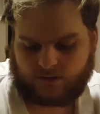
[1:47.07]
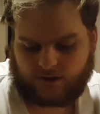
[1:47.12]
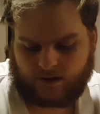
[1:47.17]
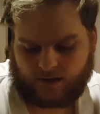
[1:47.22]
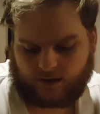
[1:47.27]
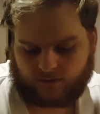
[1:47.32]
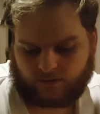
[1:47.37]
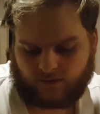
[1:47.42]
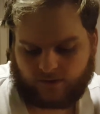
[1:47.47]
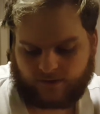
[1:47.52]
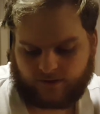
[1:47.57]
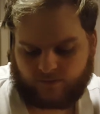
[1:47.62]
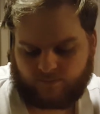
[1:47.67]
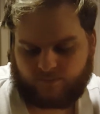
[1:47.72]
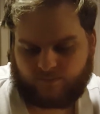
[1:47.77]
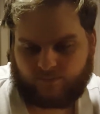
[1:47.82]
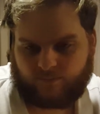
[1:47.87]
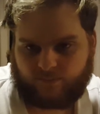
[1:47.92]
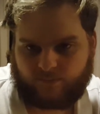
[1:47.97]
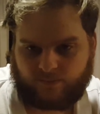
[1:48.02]
and
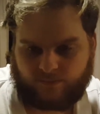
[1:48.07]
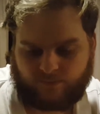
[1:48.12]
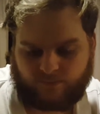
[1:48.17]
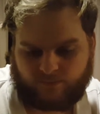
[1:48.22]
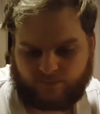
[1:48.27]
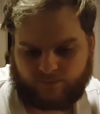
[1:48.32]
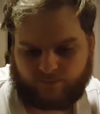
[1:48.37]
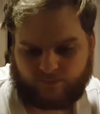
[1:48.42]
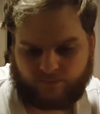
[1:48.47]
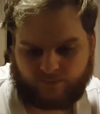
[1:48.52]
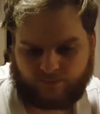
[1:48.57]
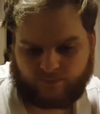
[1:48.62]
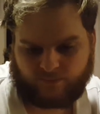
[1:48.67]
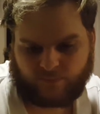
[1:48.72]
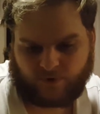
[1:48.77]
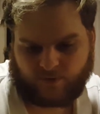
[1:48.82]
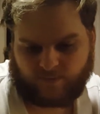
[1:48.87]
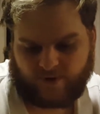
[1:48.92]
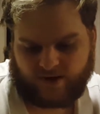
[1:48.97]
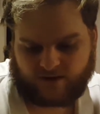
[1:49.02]

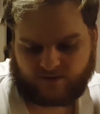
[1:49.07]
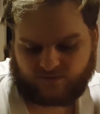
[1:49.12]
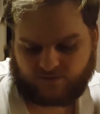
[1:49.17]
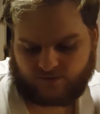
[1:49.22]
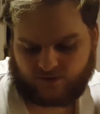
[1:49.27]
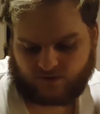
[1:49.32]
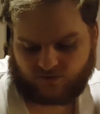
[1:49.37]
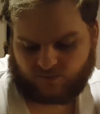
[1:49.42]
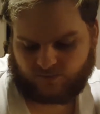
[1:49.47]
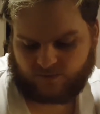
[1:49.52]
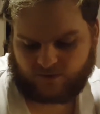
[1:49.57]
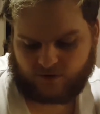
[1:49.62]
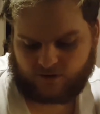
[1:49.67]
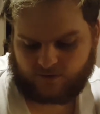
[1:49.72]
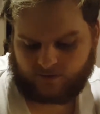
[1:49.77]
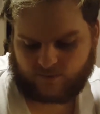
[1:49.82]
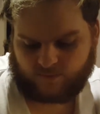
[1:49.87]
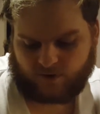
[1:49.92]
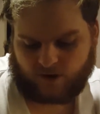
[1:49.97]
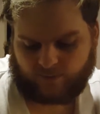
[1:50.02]
bring back the Spirit
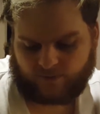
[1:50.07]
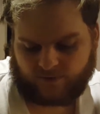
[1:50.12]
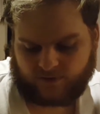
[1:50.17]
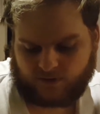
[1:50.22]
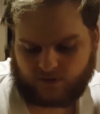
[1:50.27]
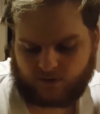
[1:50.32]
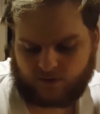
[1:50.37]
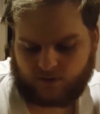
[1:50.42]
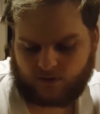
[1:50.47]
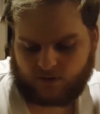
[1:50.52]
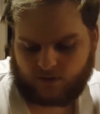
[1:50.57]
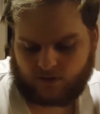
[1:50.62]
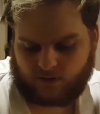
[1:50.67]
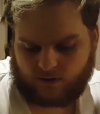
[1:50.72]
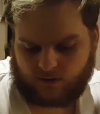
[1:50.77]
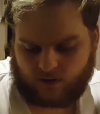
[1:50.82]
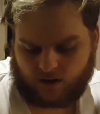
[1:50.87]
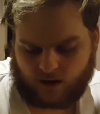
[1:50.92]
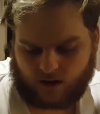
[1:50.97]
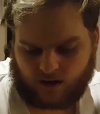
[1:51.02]
and then pop it,
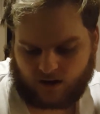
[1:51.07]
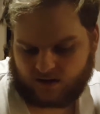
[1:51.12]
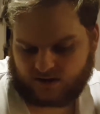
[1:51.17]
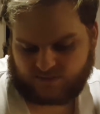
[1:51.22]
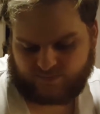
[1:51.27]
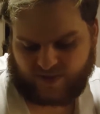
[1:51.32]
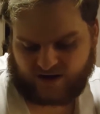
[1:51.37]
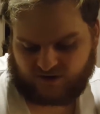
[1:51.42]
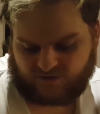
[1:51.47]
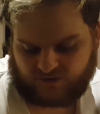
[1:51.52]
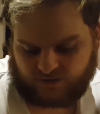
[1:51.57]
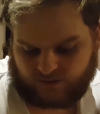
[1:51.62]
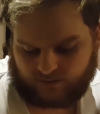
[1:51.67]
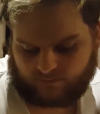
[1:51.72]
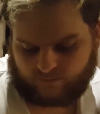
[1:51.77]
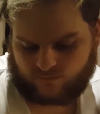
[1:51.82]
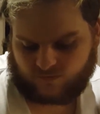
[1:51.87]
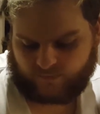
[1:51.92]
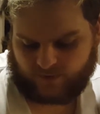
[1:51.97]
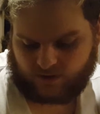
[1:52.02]
banish a
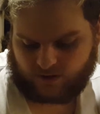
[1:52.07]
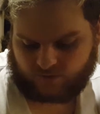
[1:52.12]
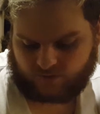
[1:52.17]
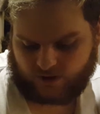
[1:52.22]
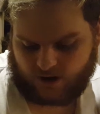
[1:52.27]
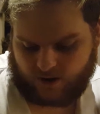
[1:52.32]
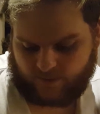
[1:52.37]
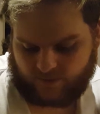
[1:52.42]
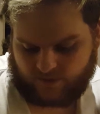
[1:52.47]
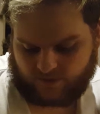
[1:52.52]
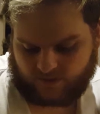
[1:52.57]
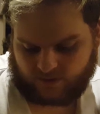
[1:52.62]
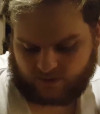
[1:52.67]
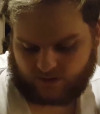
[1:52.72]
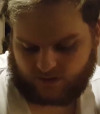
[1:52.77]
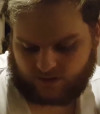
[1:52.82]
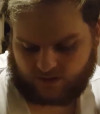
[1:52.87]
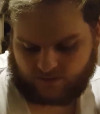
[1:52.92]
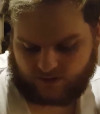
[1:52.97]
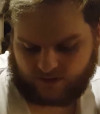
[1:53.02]
spell or trap, and then
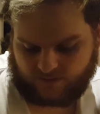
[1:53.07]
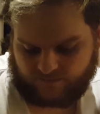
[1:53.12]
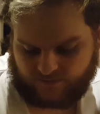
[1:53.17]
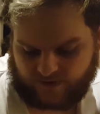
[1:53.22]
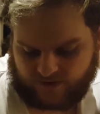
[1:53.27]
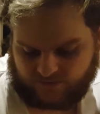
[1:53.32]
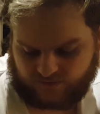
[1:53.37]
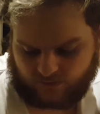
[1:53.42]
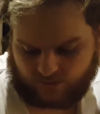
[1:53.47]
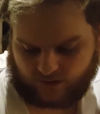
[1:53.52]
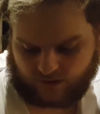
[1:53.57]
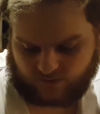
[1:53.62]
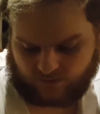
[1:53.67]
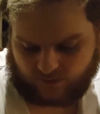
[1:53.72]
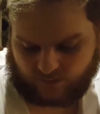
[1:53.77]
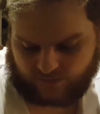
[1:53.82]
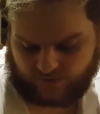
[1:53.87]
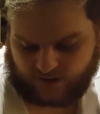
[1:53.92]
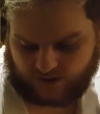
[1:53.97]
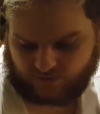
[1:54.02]
in the end phase you get
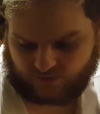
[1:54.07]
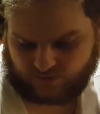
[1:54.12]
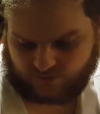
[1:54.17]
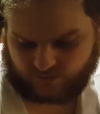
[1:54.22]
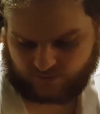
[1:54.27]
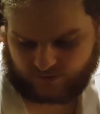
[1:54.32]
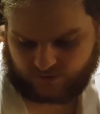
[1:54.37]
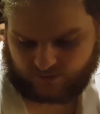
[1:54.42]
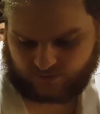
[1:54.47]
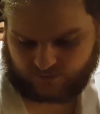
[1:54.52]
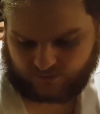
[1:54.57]
something with Ancient as well.